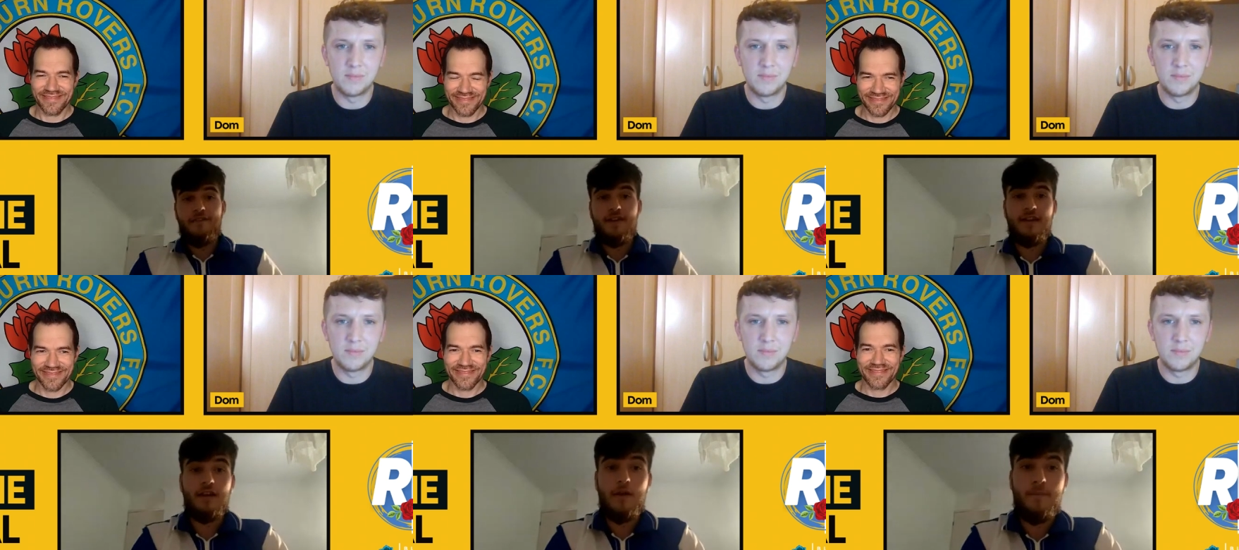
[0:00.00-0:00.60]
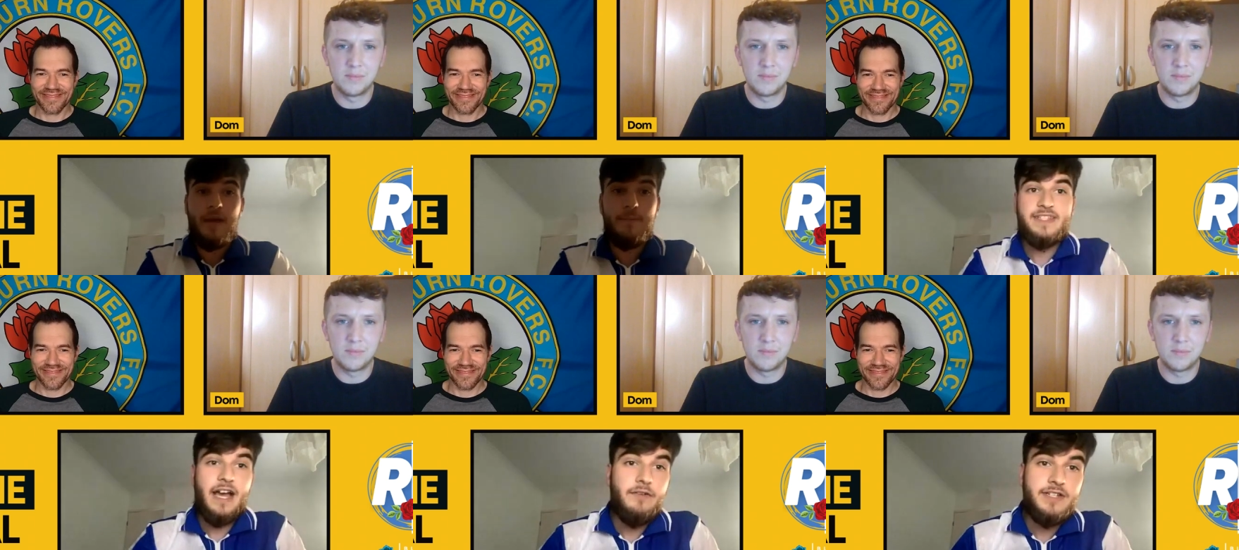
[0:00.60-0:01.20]
Speaker 1: And I think maybe
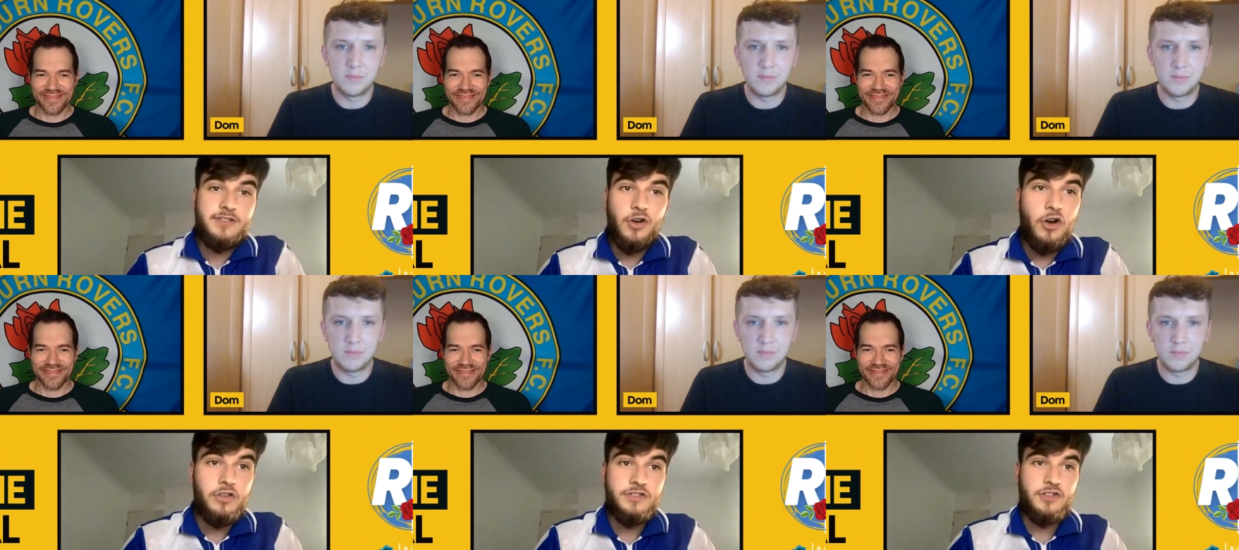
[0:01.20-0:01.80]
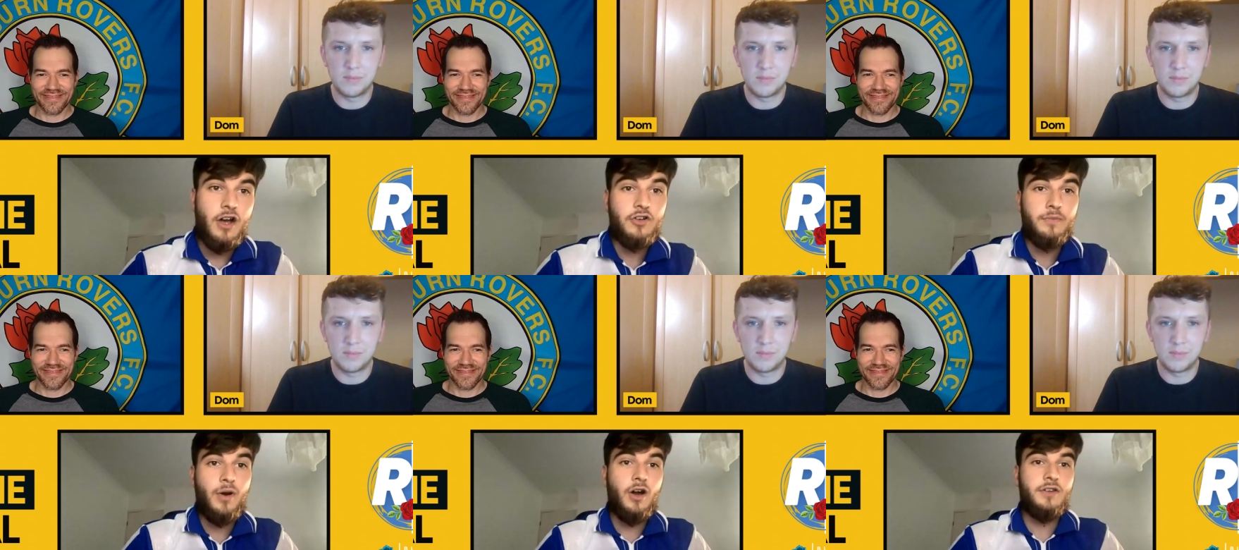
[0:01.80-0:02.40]
Tyrese Stallings got a
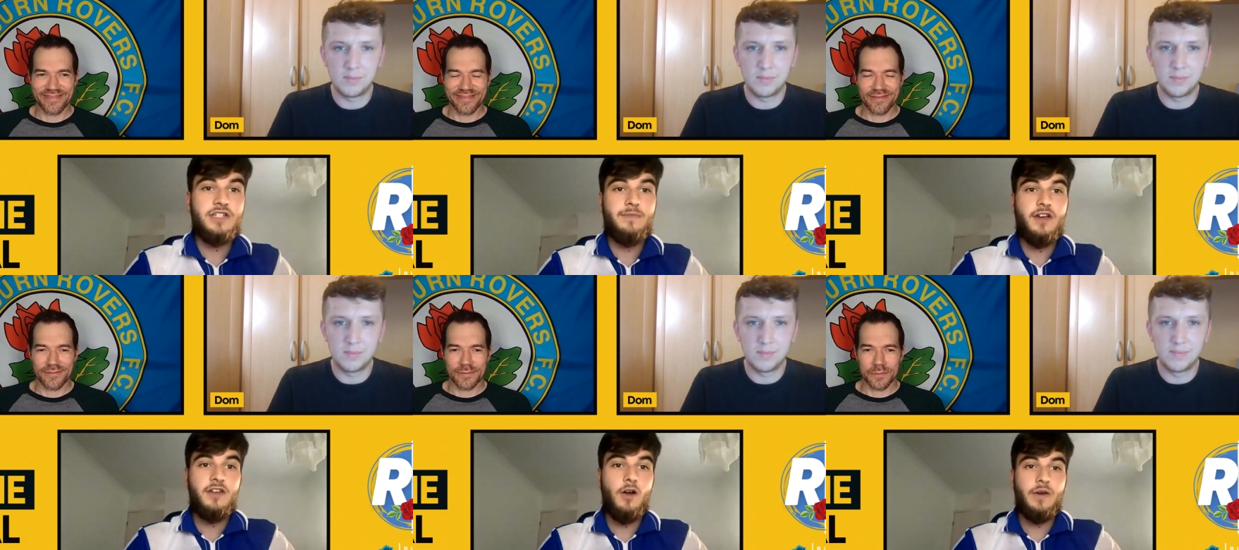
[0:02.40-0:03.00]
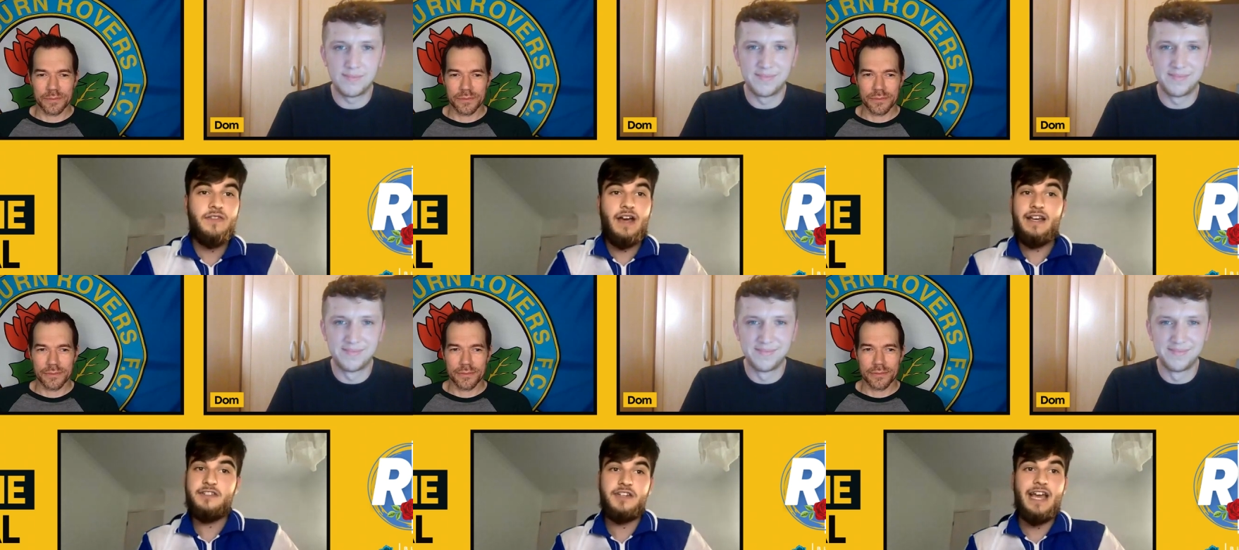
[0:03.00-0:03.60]
good partnership there, knowing
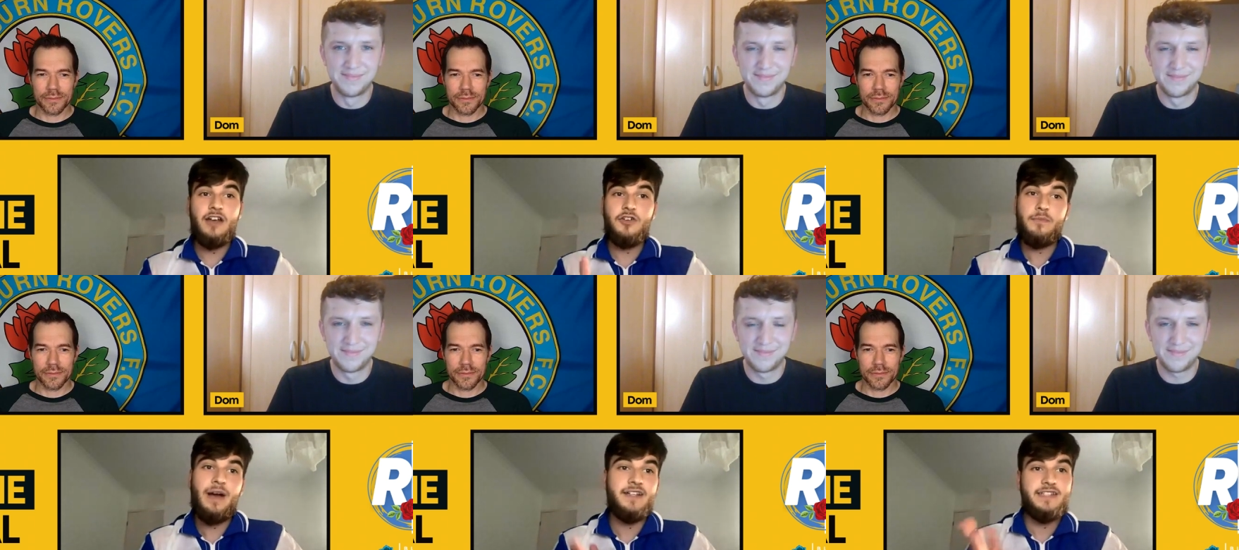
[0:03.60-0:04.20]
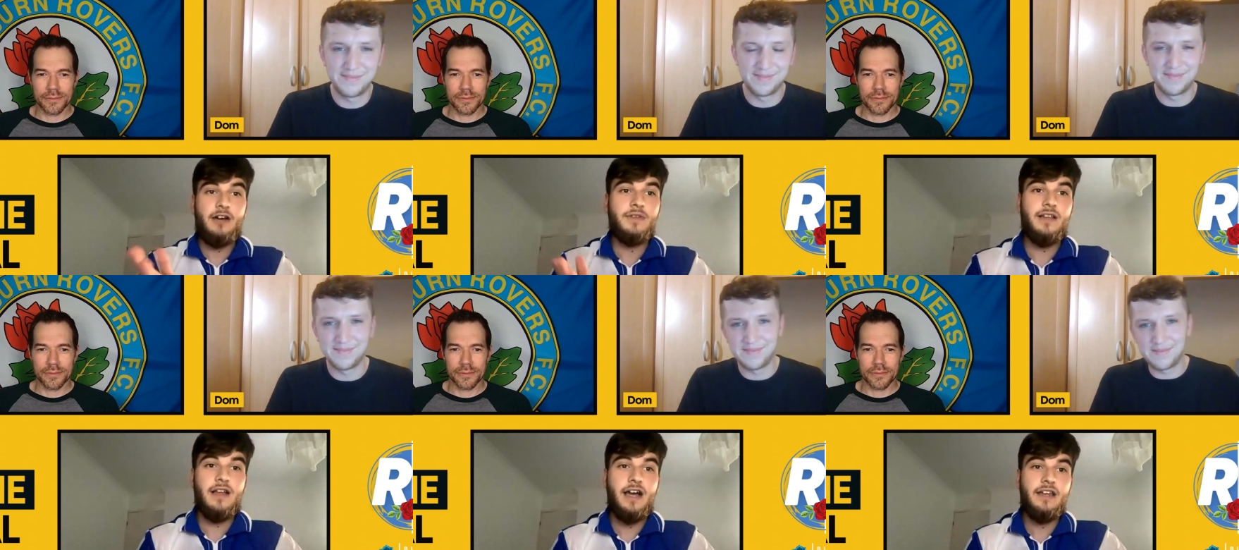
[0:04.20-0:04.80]
that he's going to get a good pass down
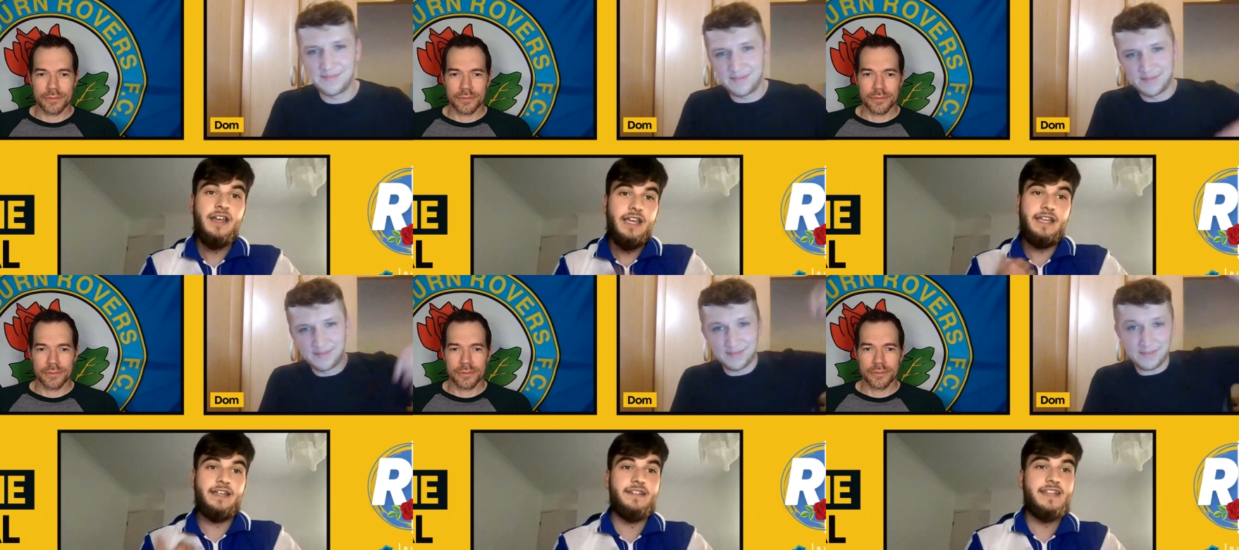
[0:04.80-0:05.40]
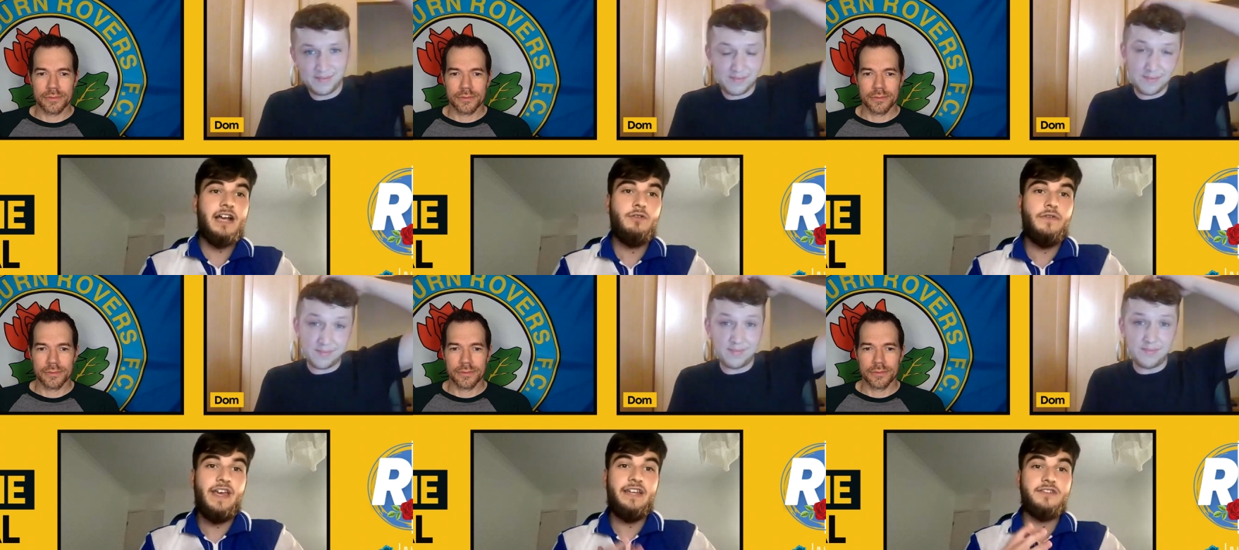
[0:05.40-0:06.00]
that line. He can attack
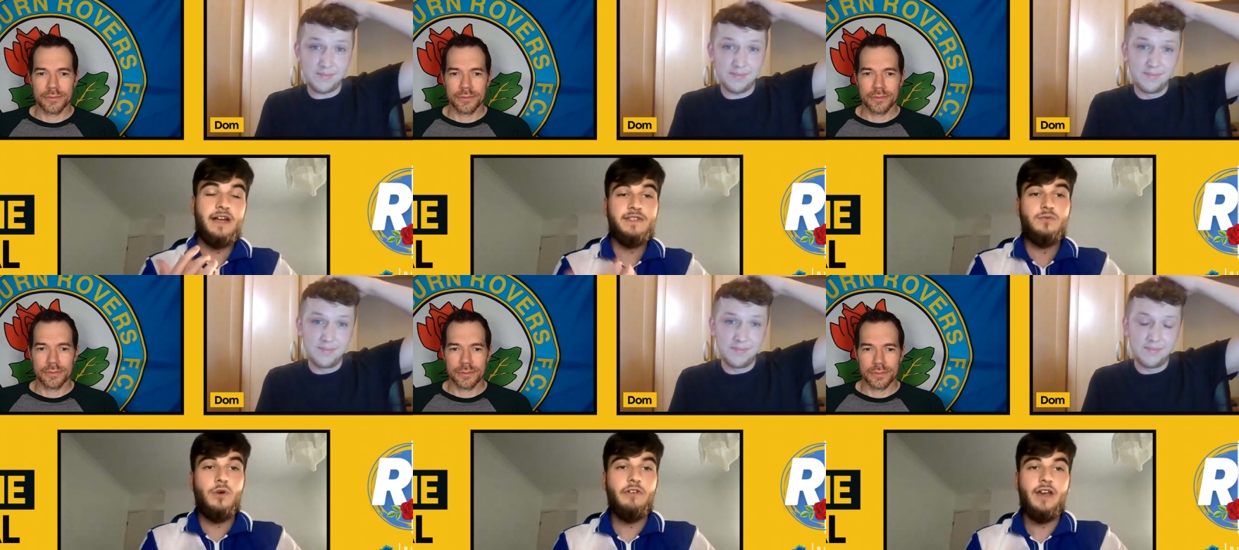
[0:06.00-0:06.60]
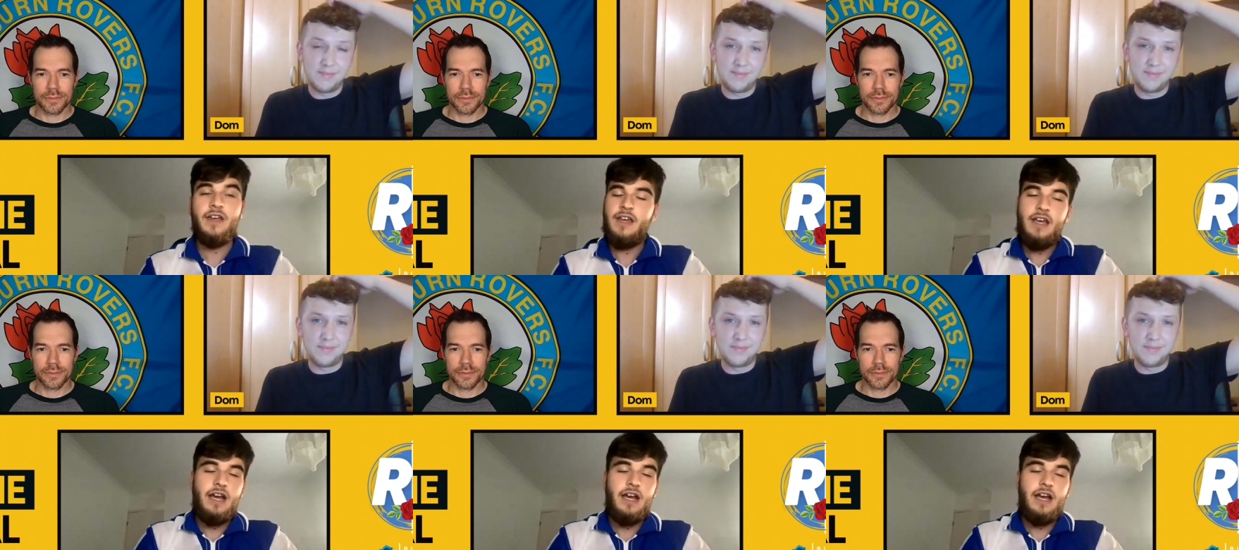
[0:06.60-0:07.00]
with it. He doesn't have to worry.